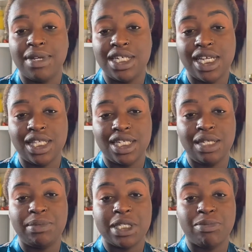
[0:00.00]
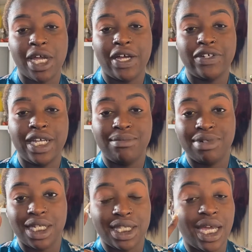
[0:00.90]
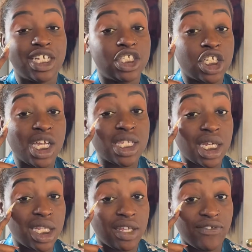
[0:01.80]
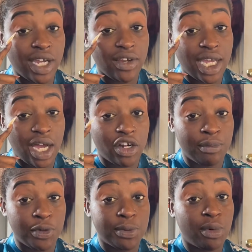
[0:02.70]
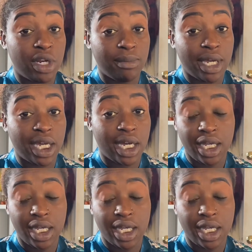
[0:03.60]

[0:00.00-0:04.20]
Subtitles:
to take the deepest brown and blend that just in the very outermost point of my eye.